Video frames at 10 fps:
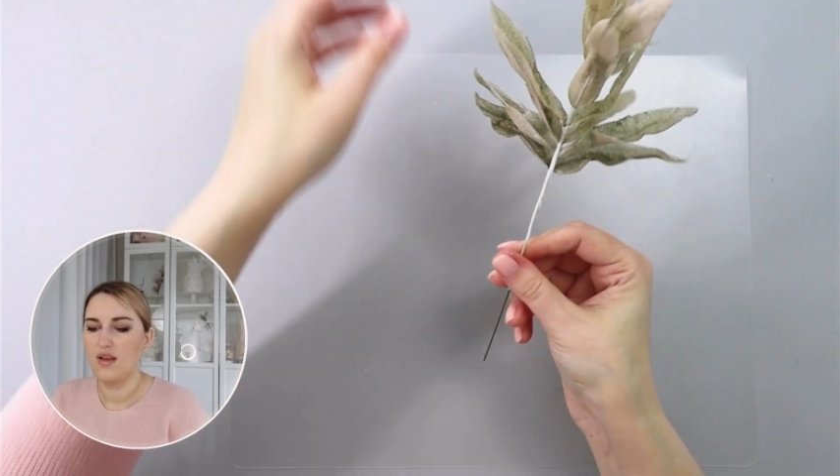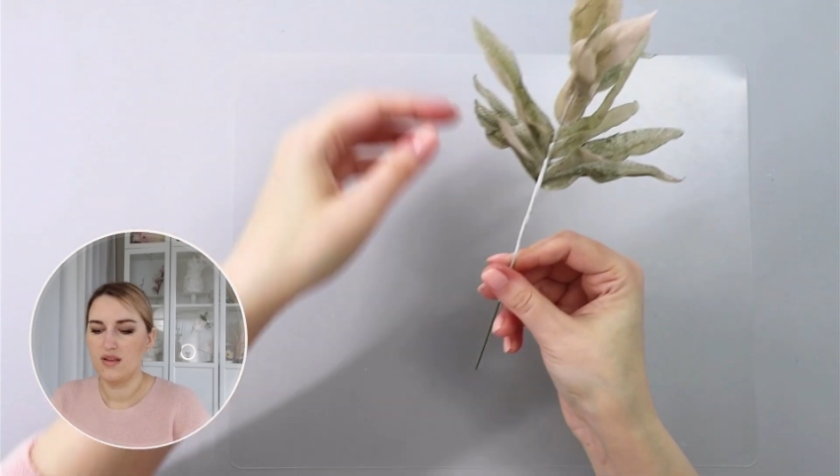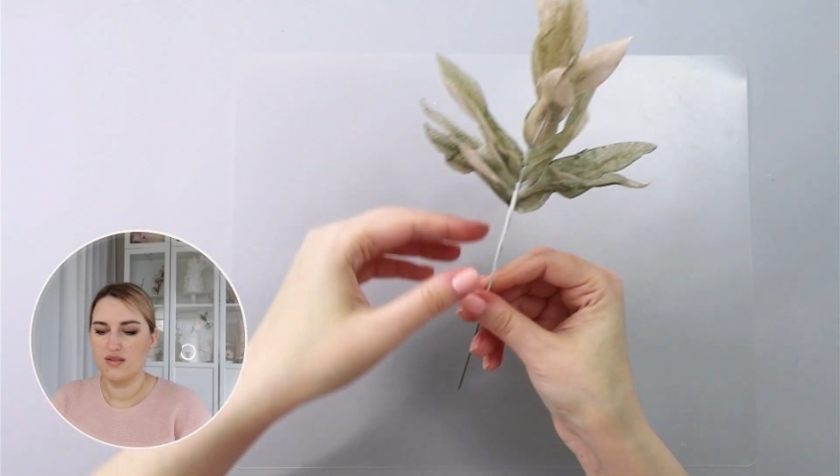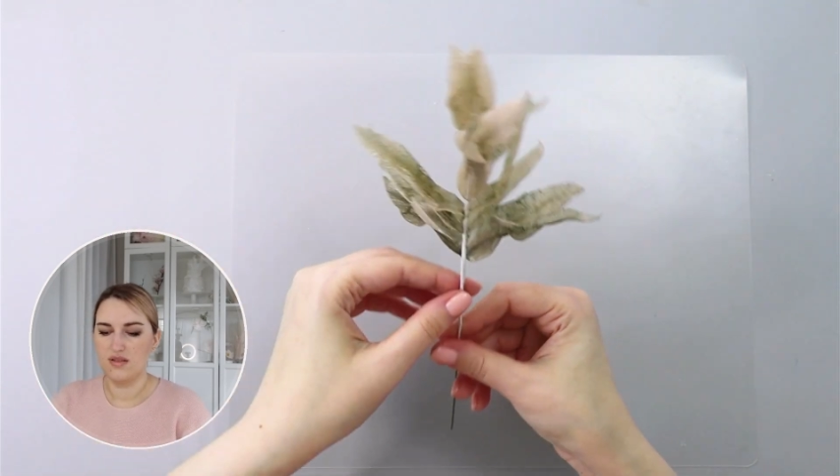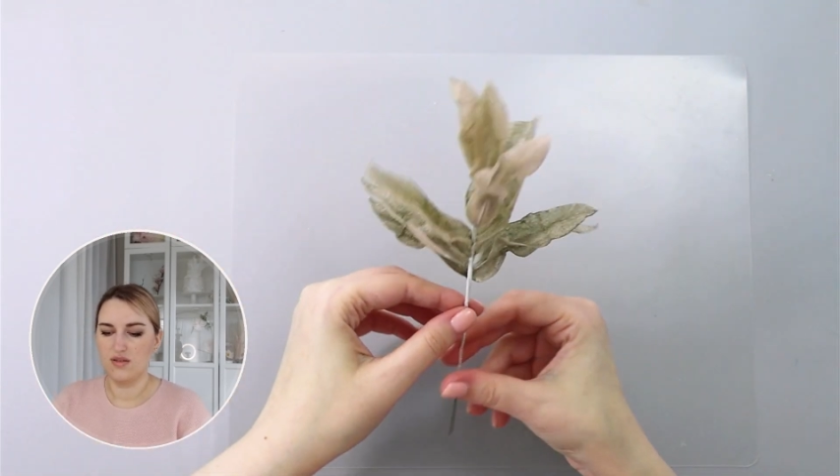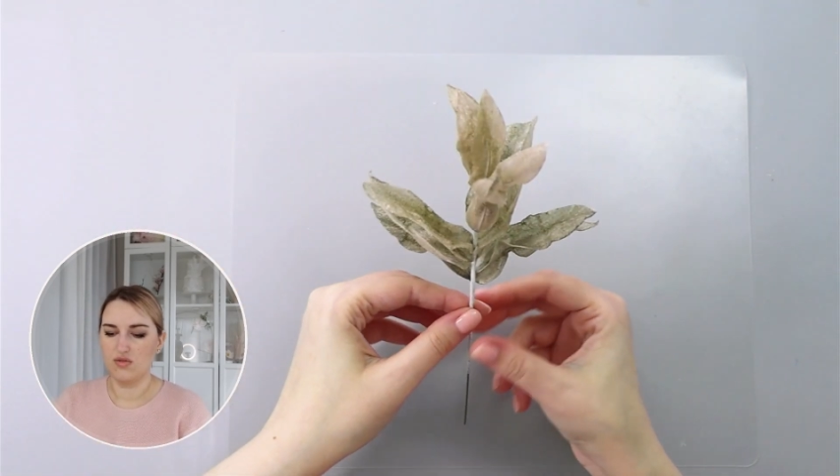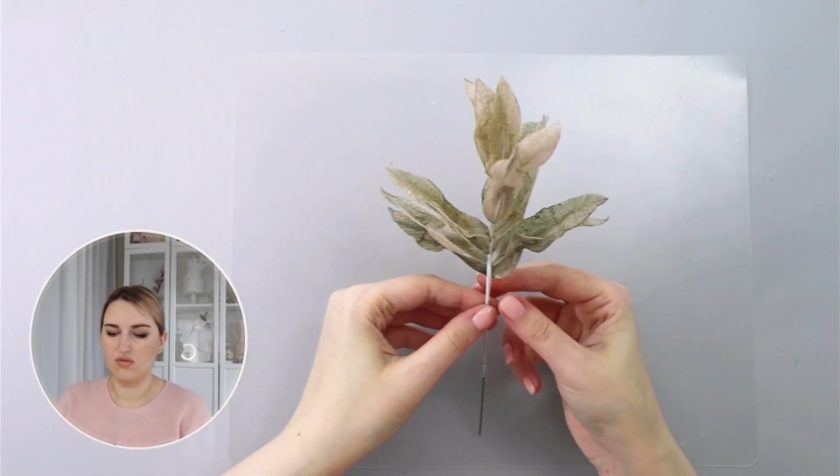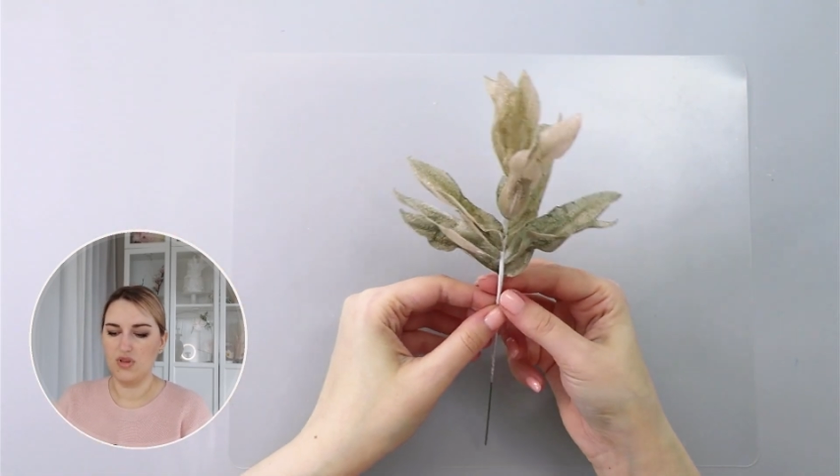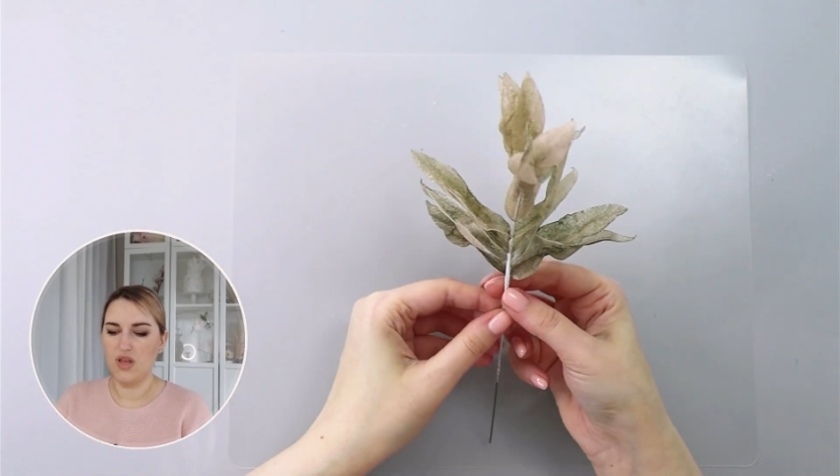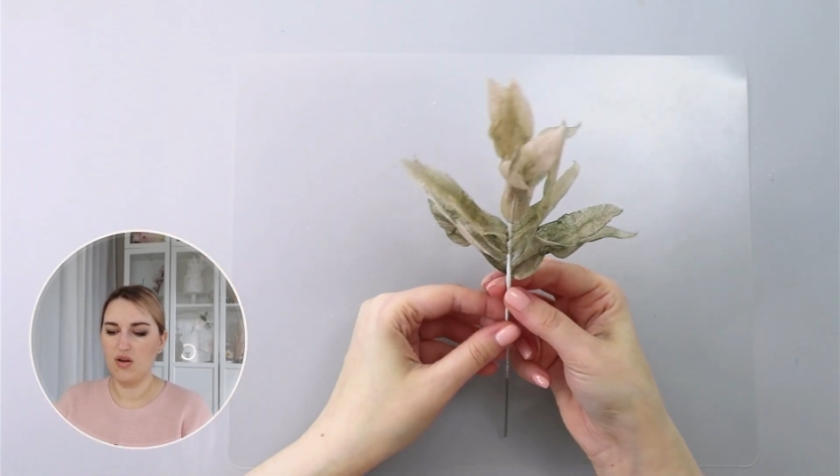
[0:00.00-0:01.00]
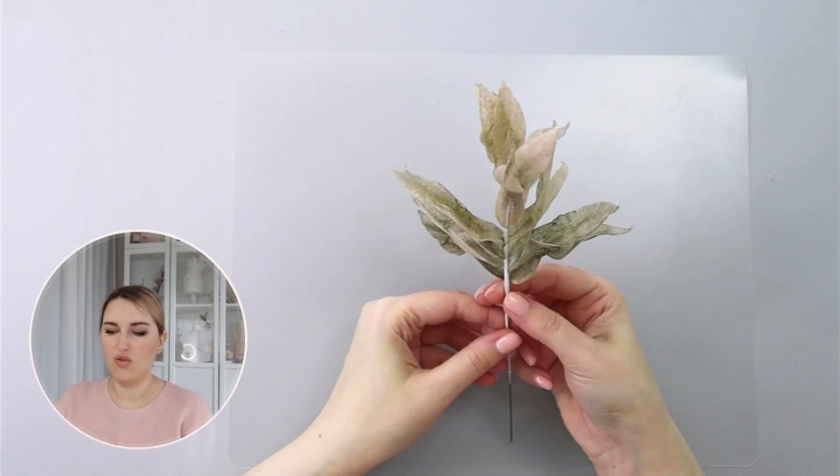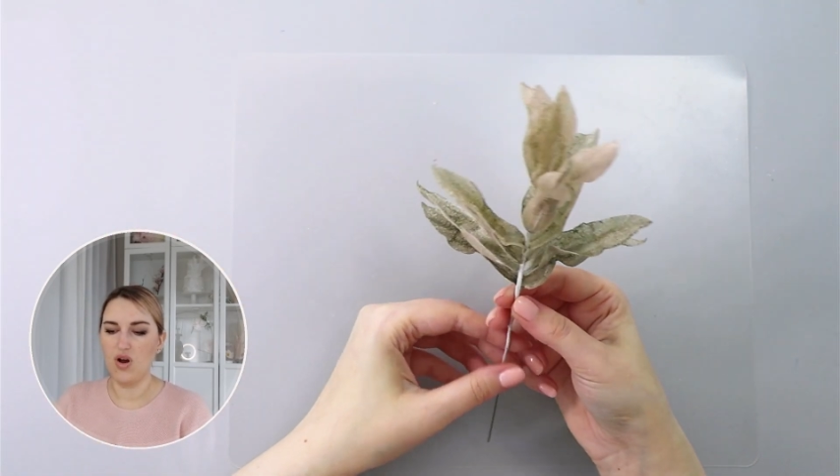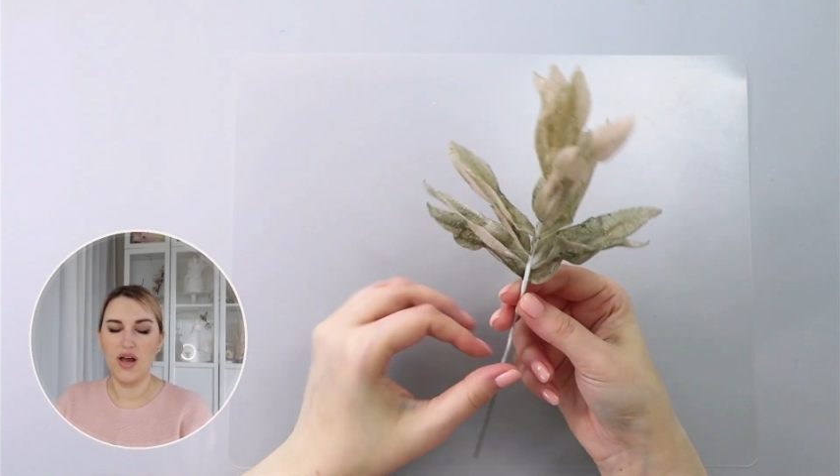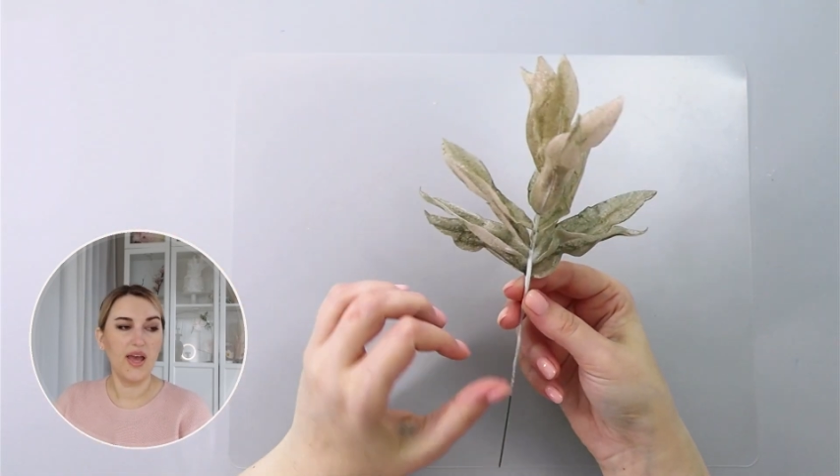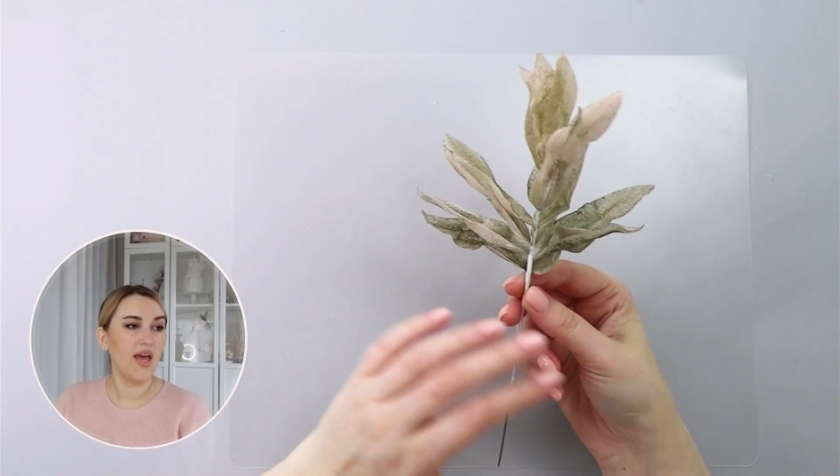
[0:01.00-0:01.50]
So now
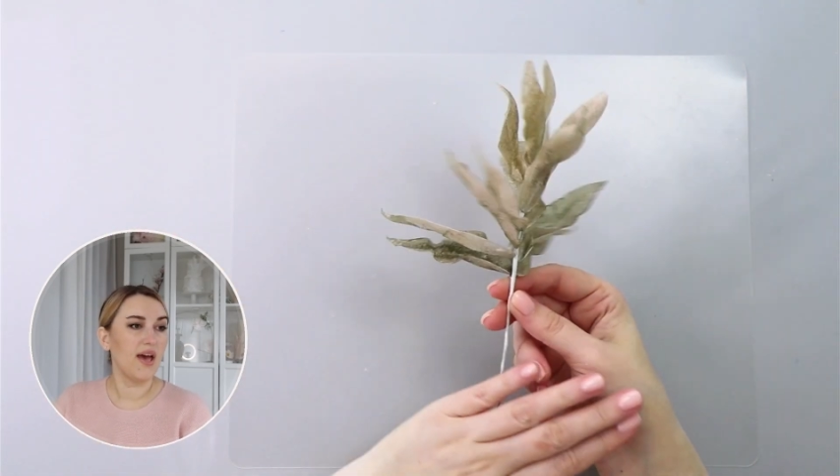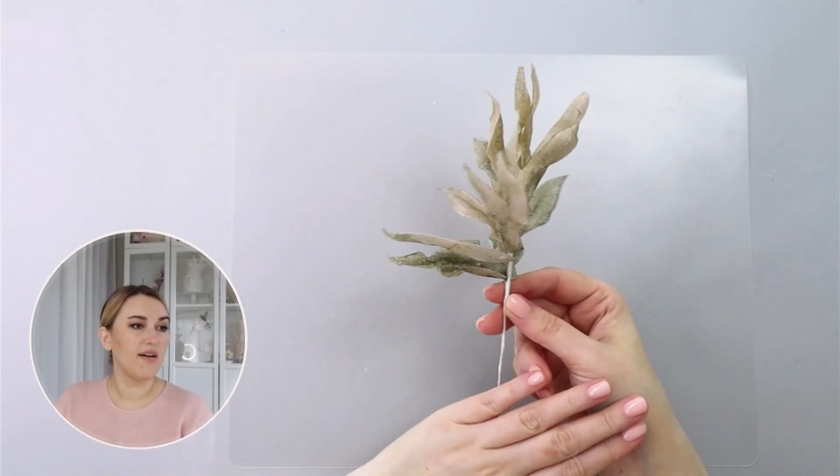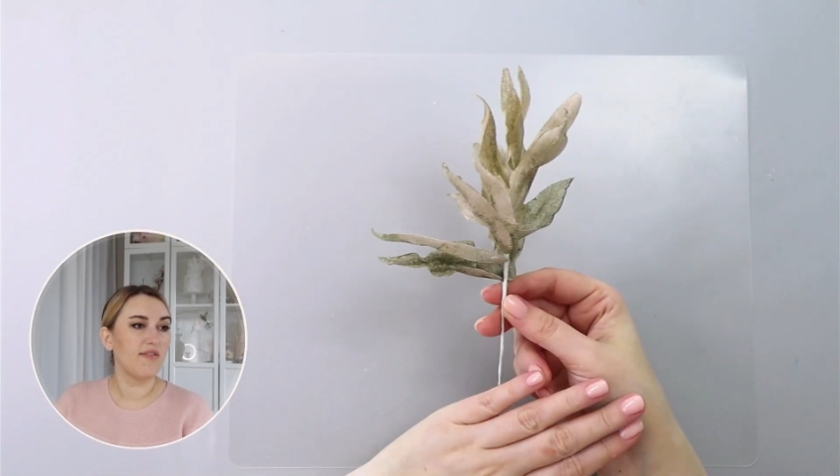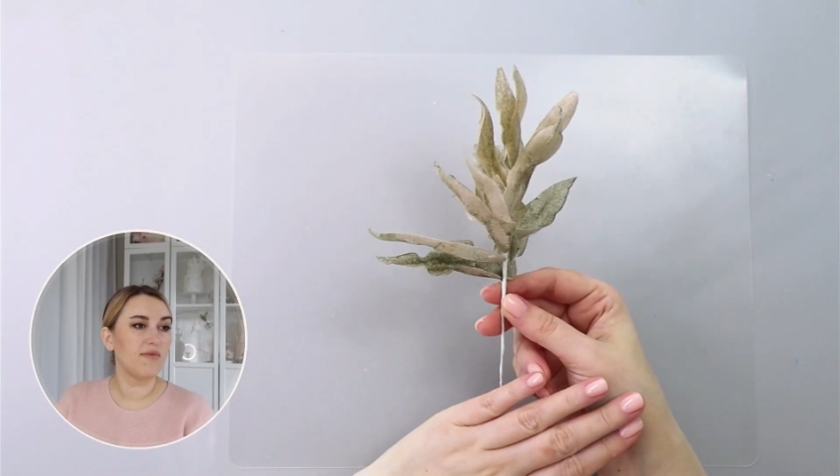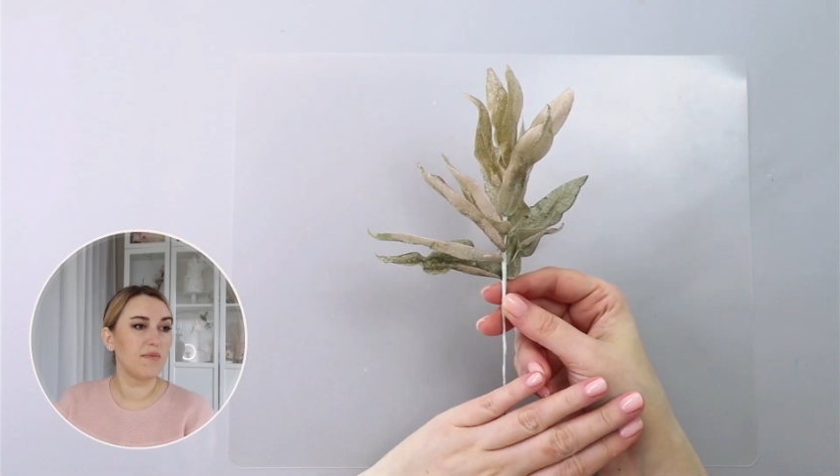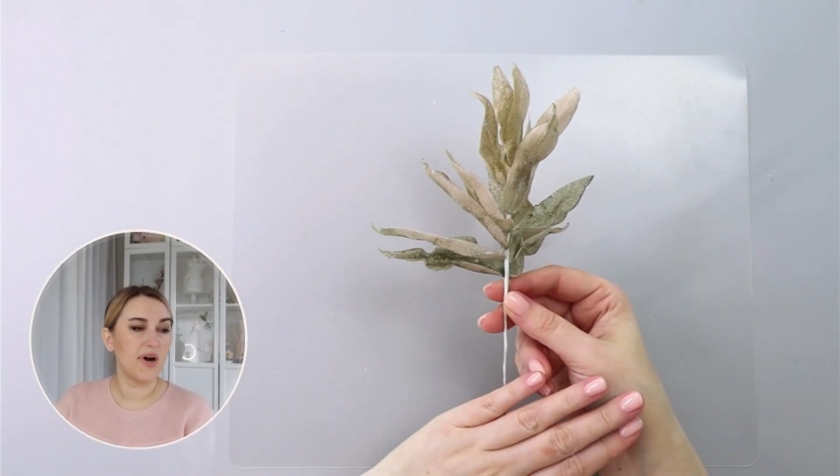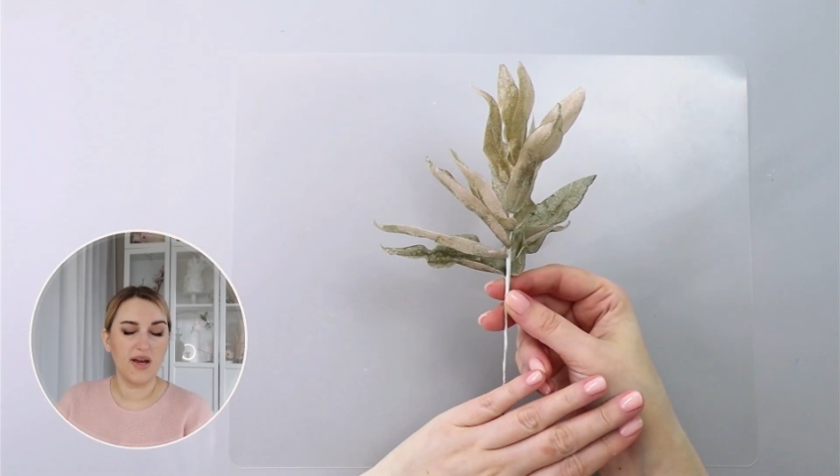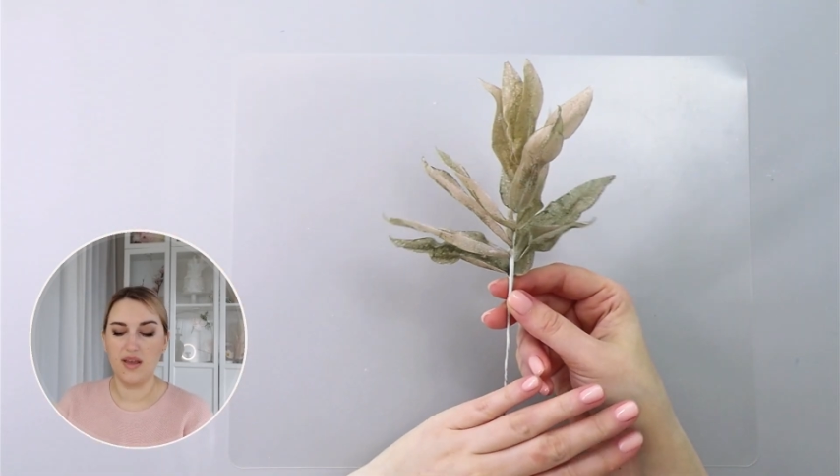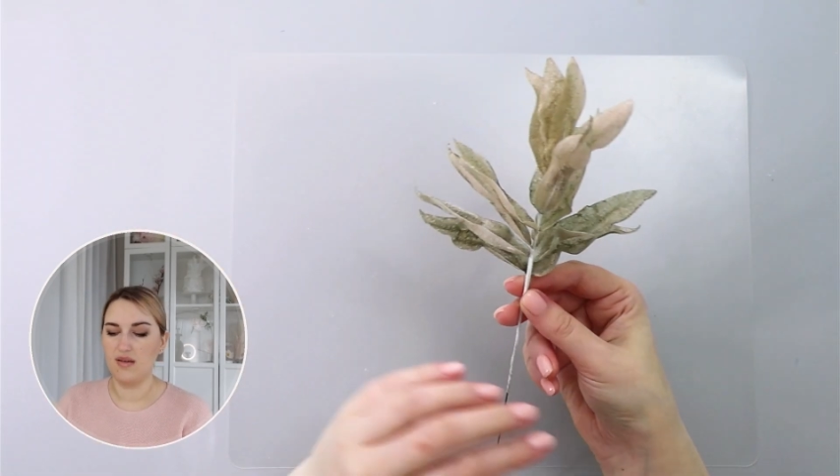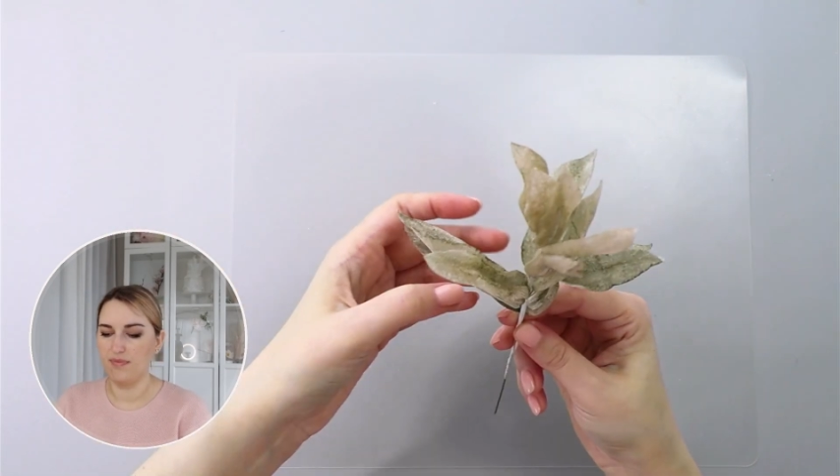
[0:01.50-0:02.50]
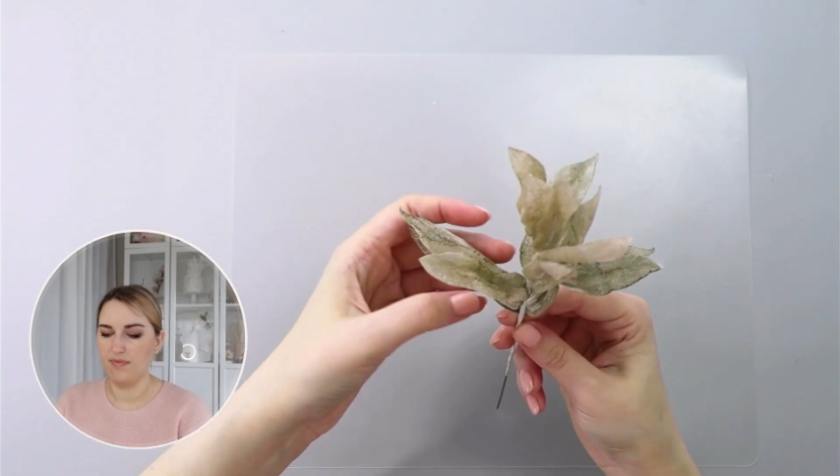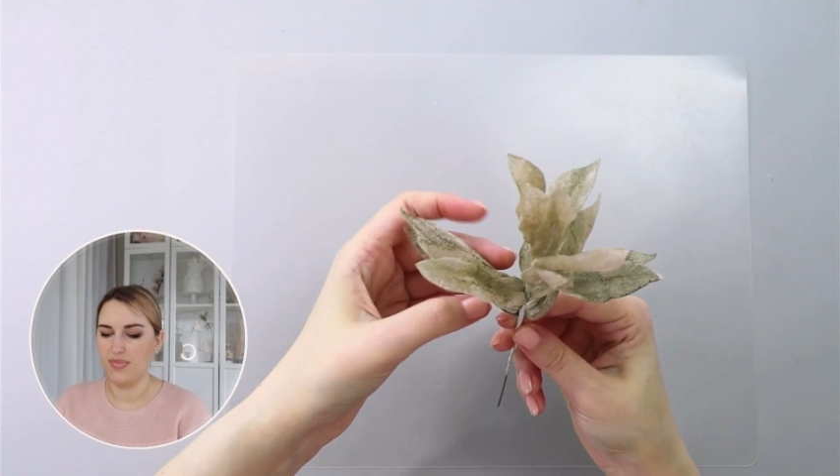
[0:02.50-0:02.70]
I have my